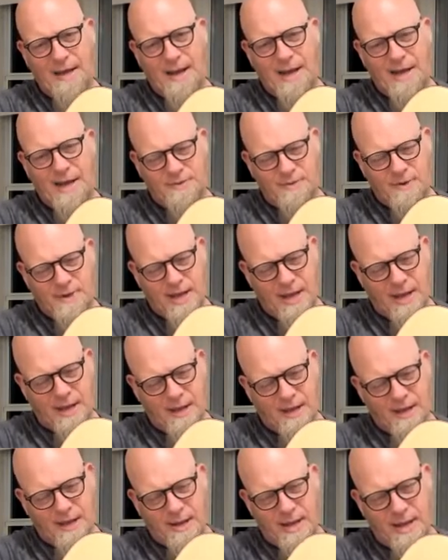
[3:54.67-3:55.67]
and that's where the energy
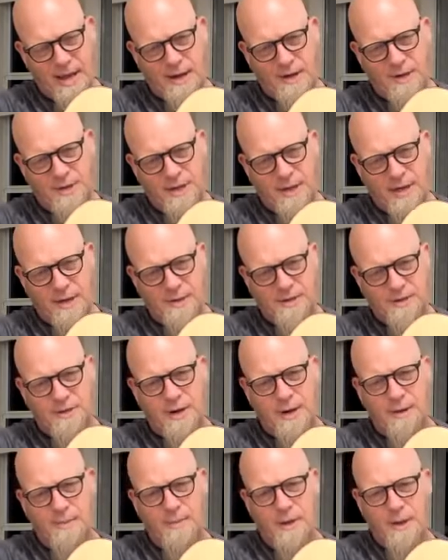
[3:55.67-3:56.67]
comes
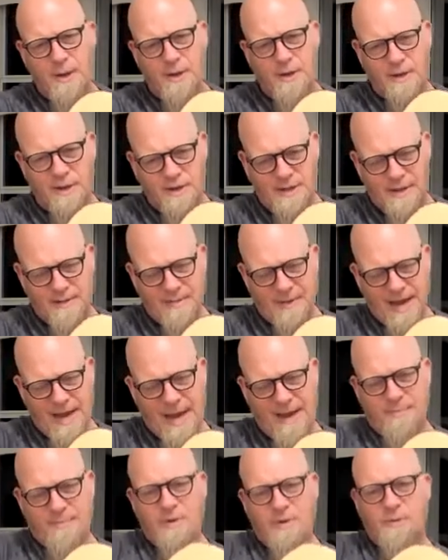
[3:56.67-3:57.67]
from. Same thing
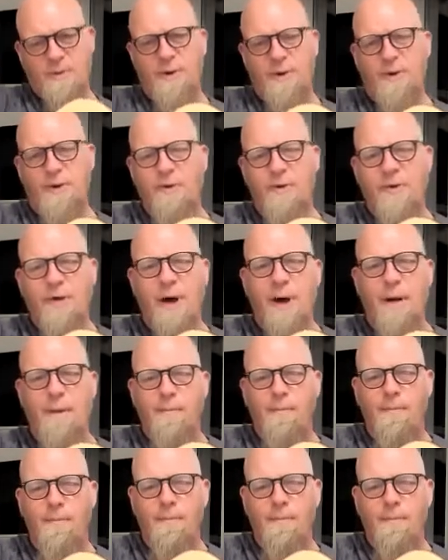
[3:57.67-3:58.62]
happens with your thumb.